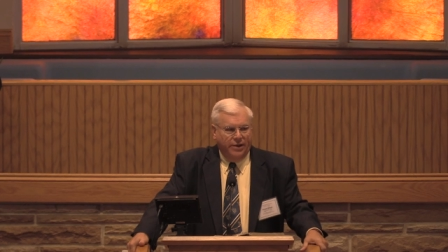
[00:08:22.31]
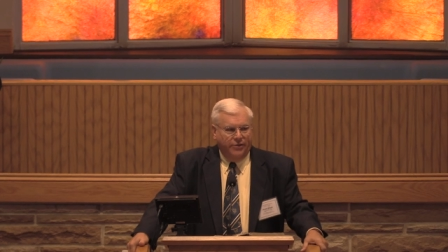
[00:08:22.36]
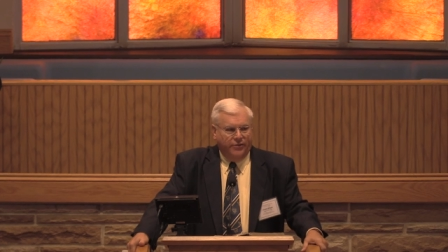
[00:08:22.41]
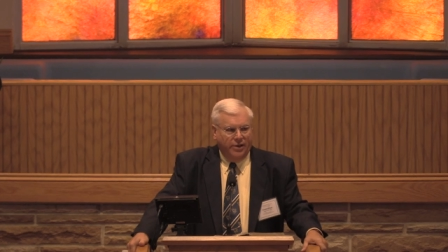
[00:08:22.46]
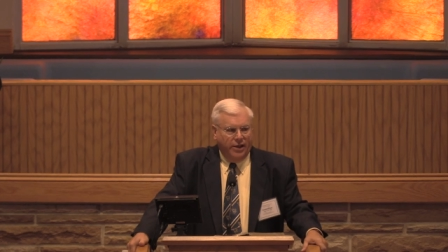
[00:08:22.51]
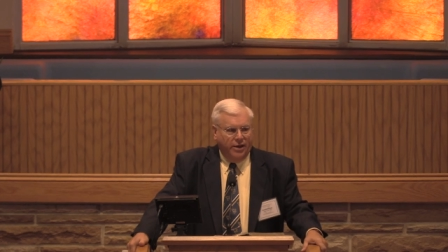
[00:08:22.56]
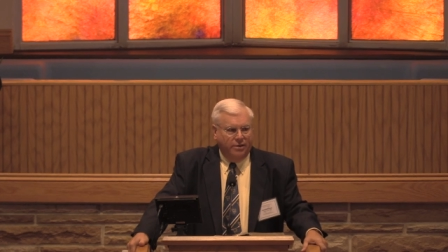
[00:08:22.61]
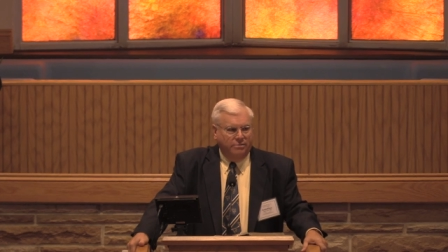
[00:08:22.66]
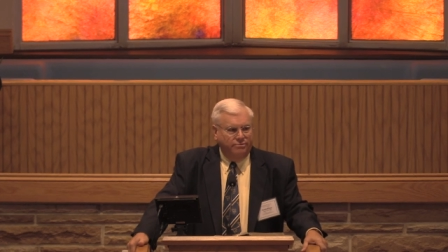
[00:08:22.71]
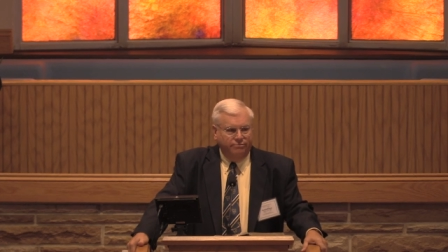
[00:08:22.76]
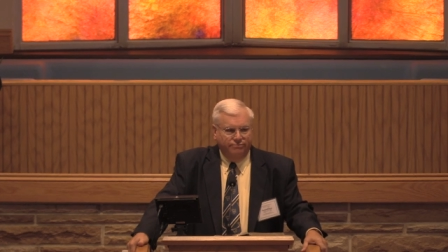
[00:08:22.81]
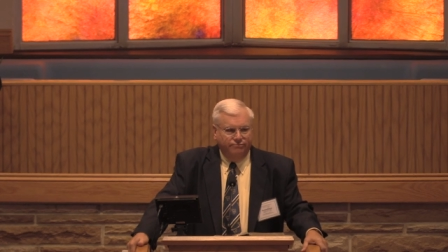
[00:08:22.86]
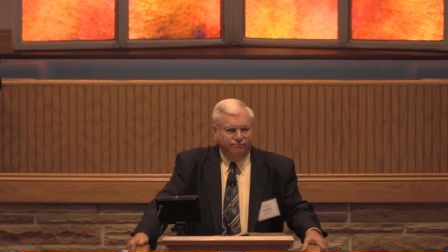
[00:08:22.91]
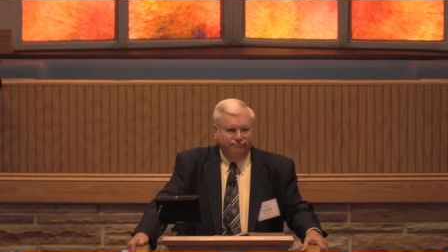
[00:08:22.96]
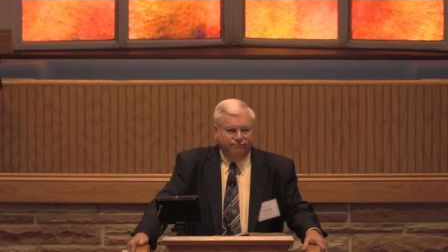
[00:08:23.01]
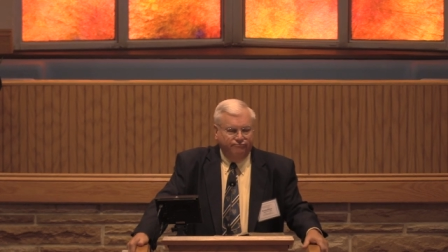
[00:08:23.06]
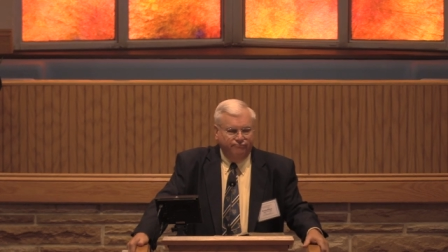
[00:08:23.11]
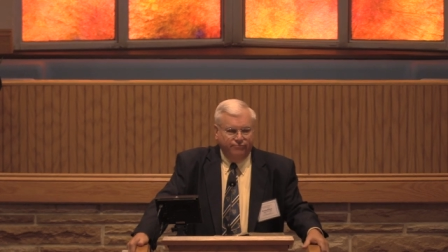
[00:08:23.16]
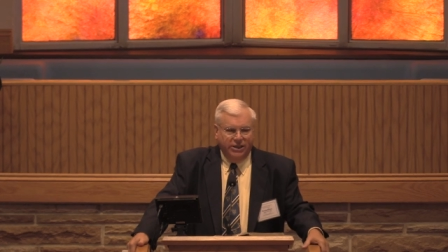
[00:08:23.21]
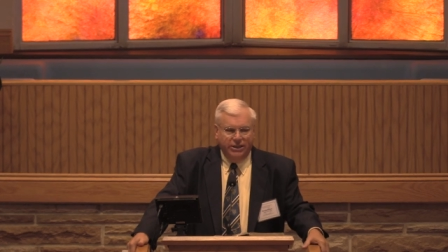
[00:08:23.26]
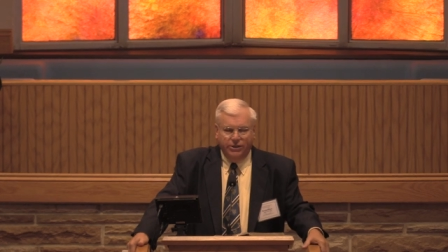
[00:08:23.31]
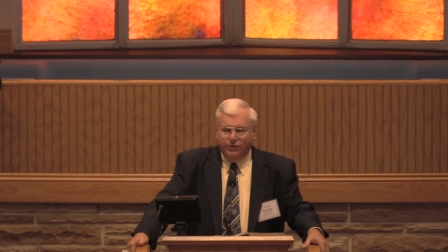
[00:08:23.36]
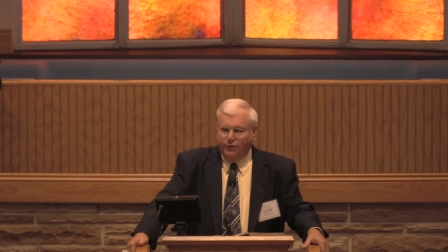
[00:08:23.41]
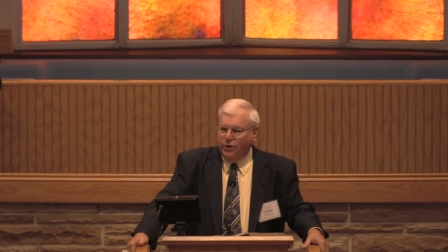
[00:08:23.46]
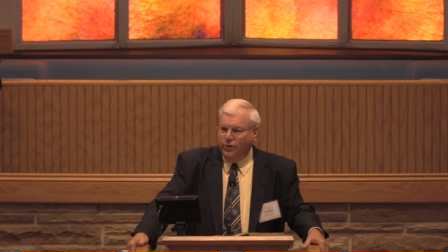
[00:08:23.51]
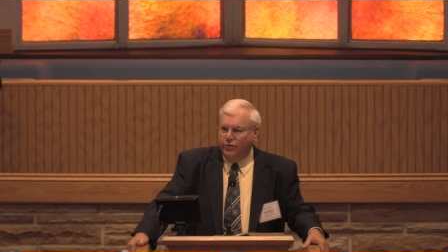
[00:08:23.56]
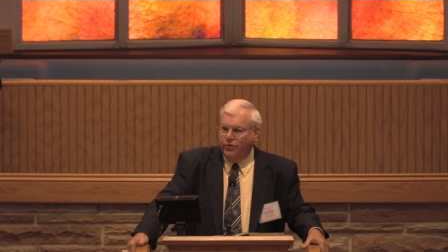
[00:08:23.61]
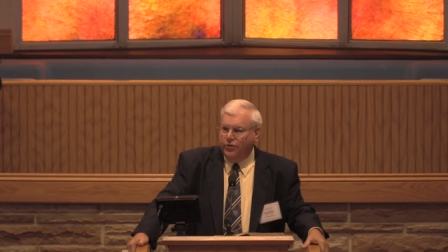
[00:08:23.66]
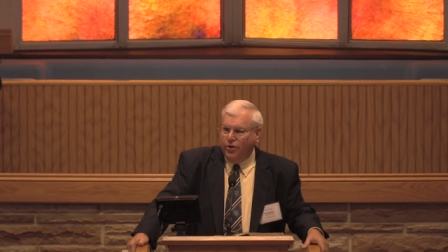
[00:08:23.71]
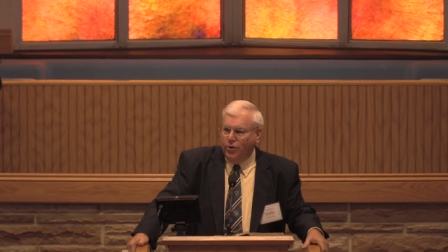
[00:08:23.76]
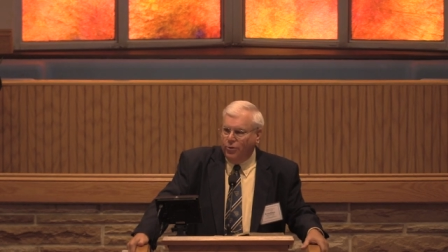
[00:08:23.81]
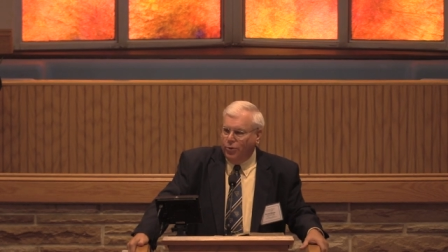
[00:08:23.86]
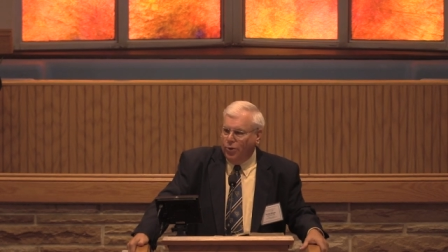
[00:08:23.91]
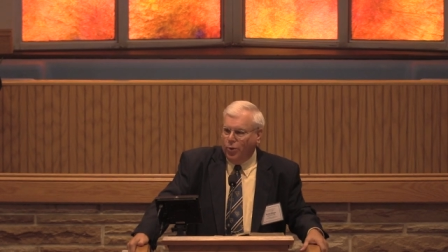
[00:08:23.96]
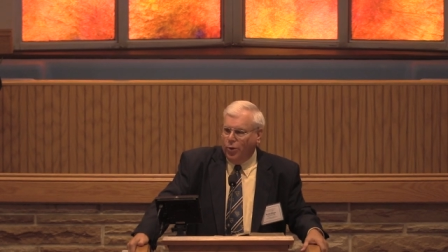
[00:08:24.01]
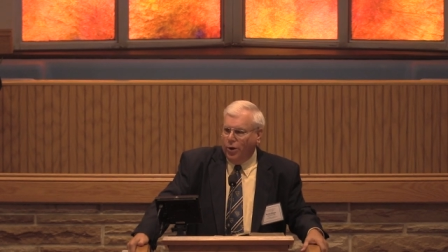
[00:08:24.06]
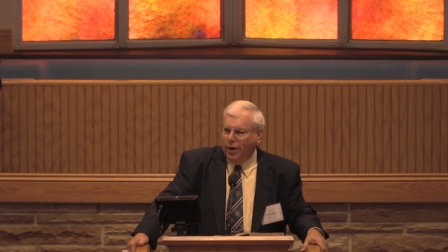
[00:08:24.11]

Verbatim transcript: I said, These folks don't know